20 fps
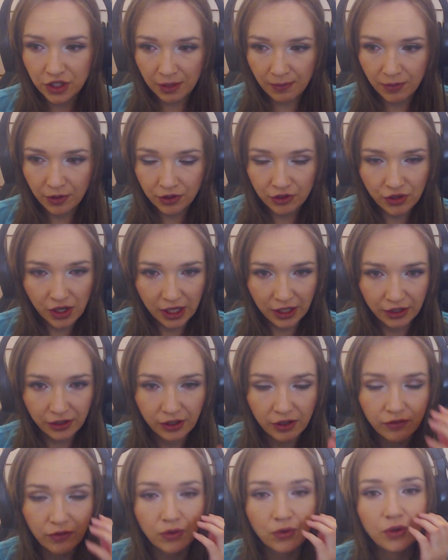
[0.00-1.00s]
champion
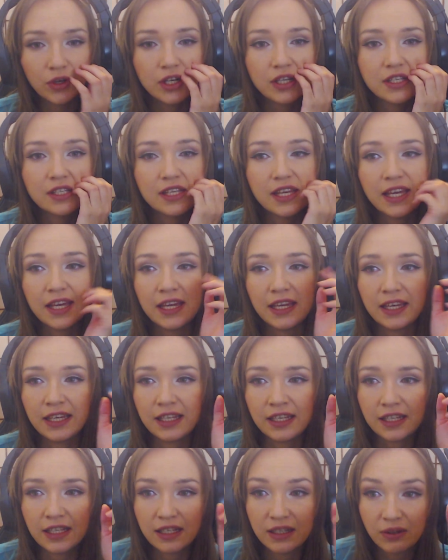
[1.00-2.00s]
trailer, of course,
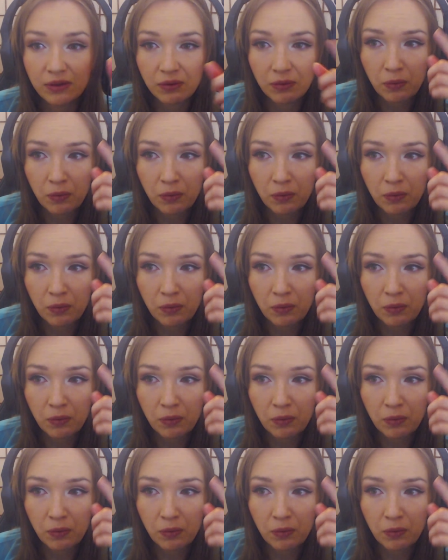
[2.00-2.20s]
and